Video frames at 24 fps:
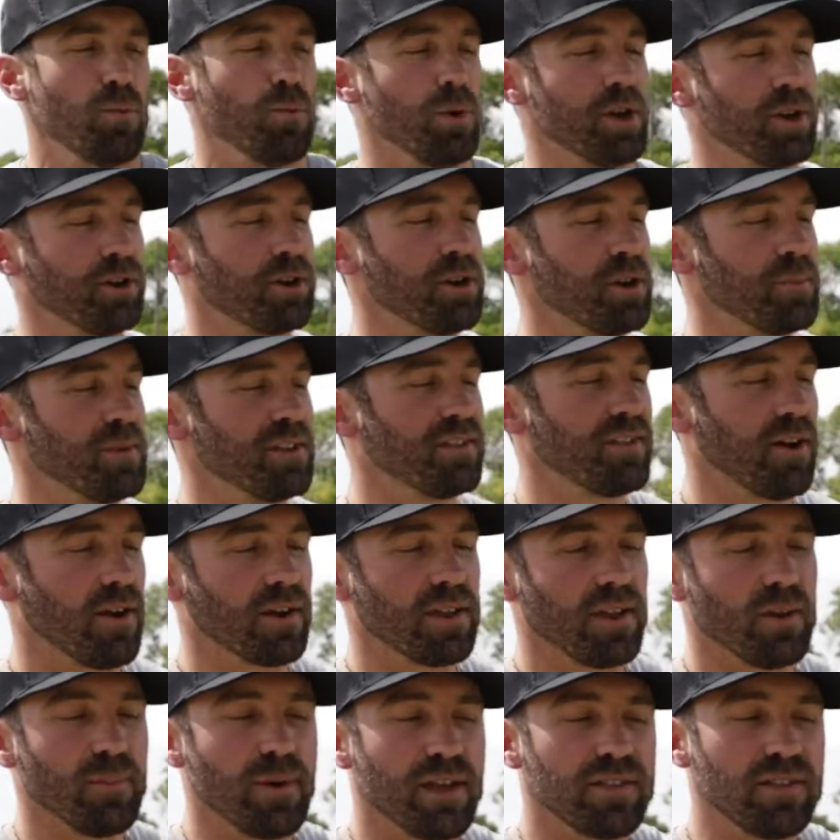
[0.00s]
We are going to be
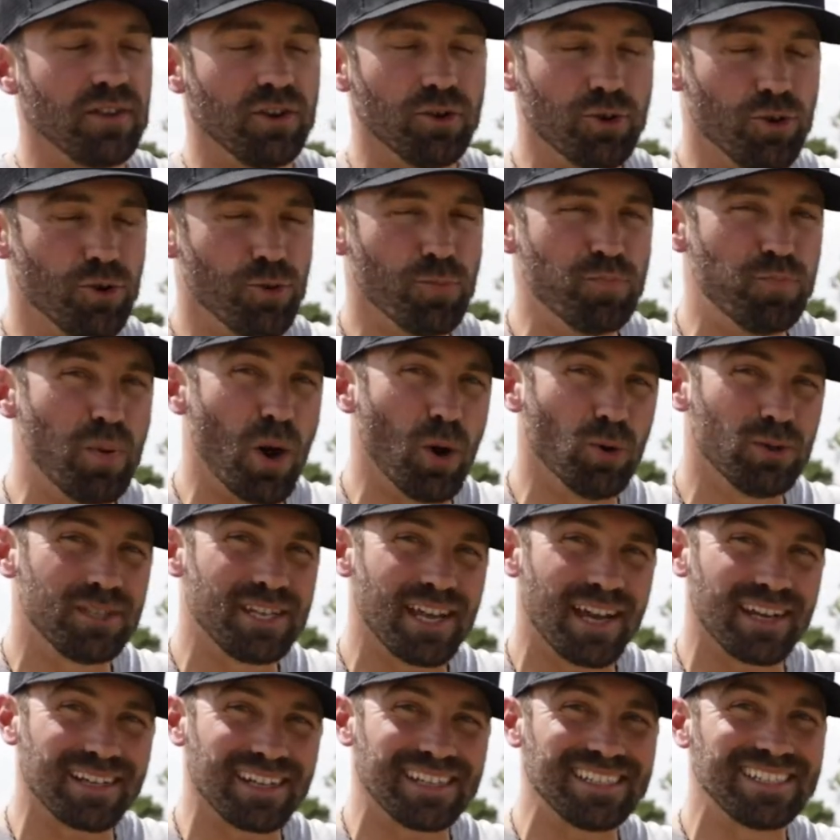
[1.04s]
talking about the new
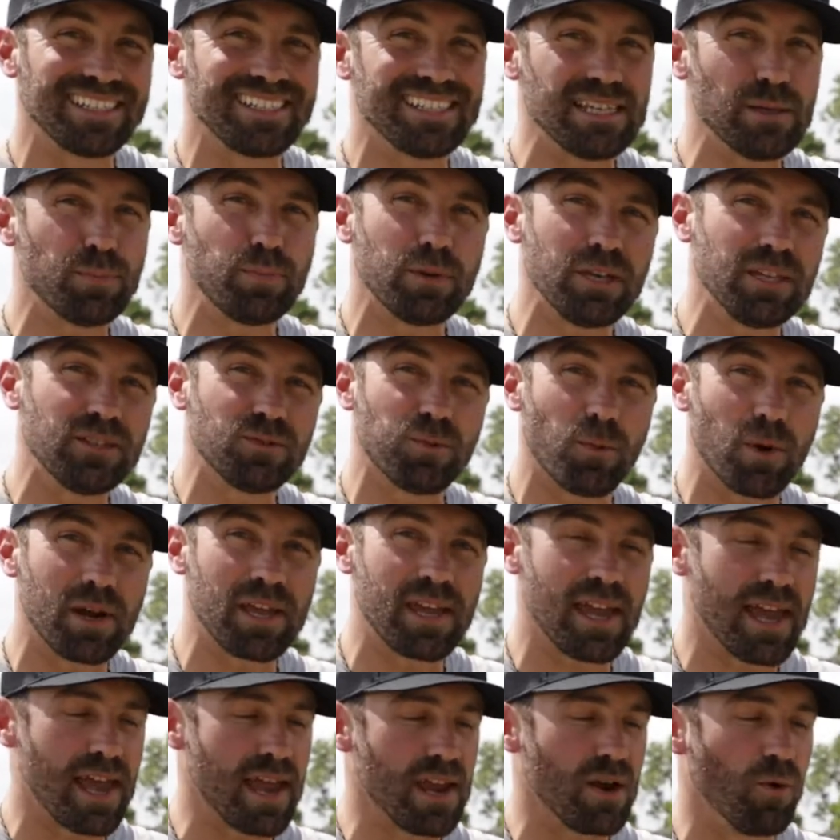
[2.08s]
Bowtech
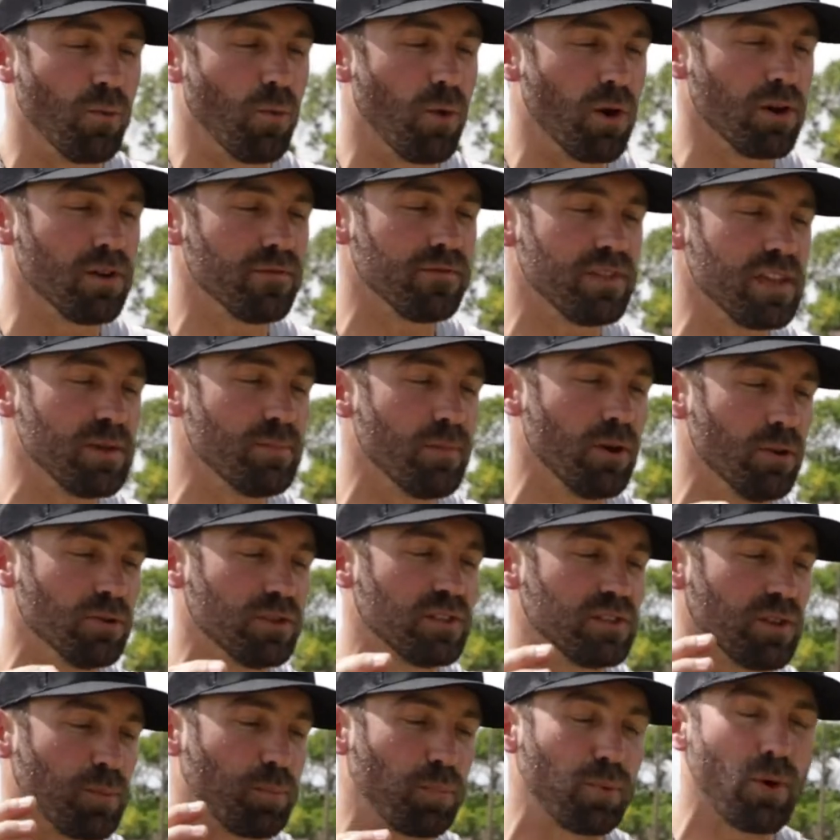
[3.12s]
CP28, one of the
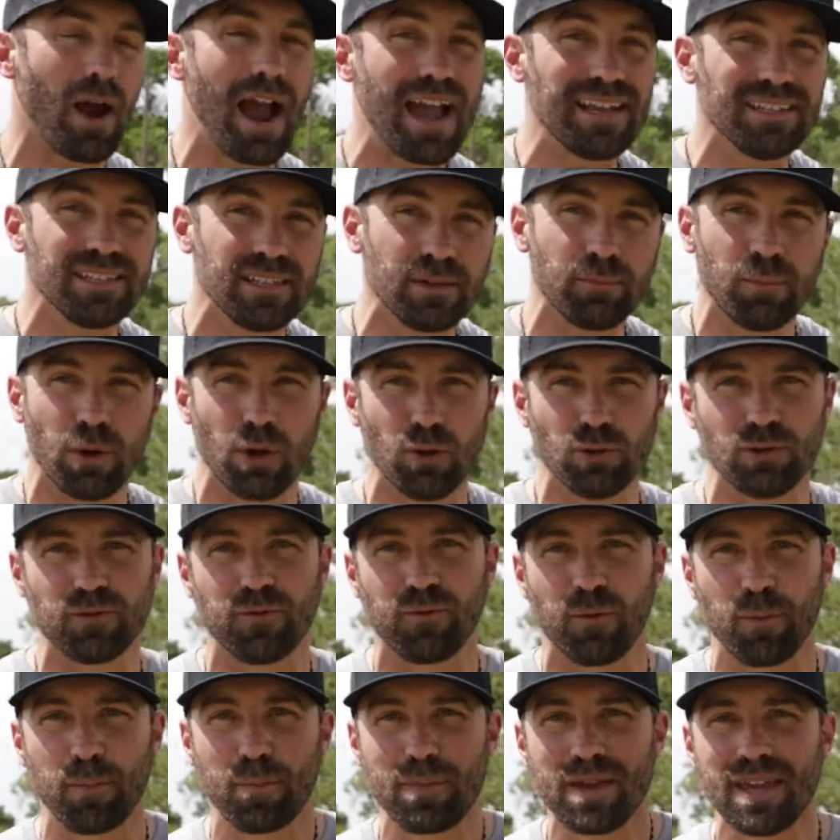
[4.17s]
most surprising bows
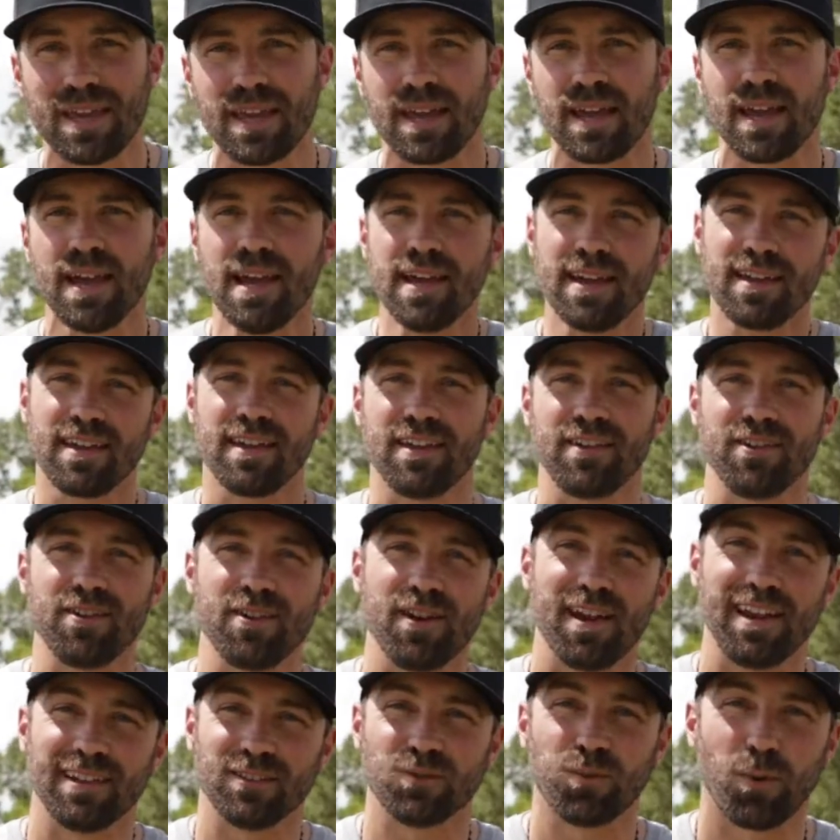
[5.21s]
for me
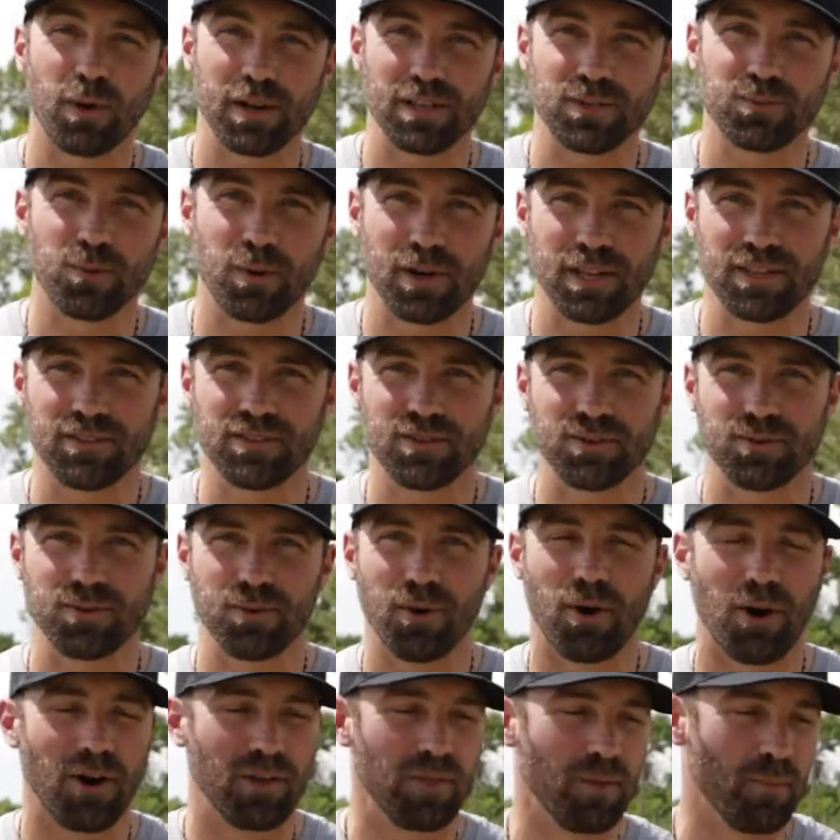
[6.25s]
here in
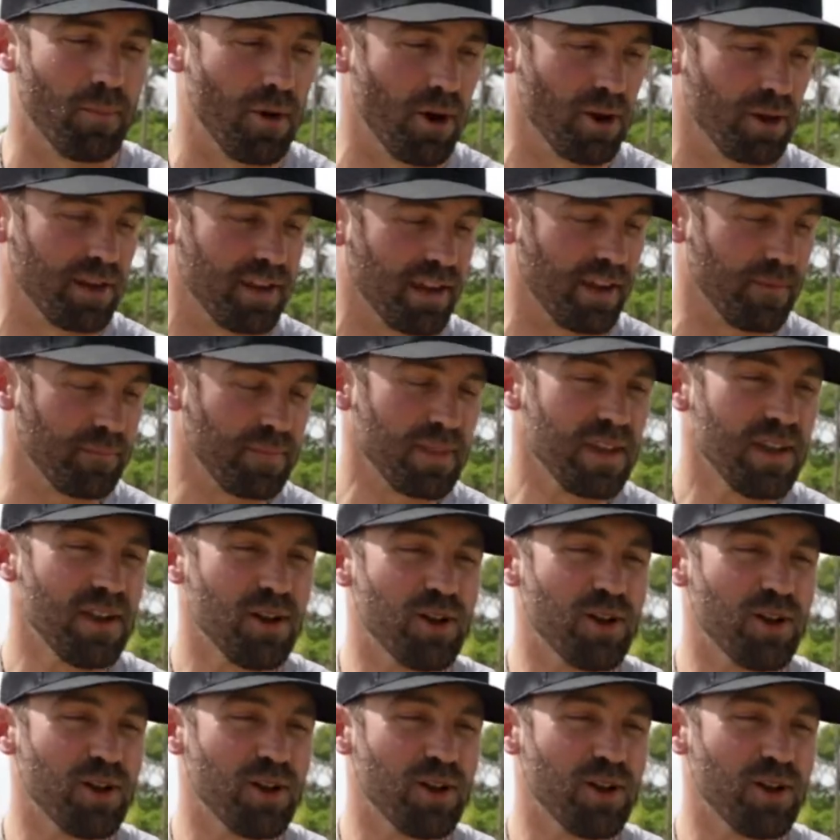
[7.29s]
2022 on the market.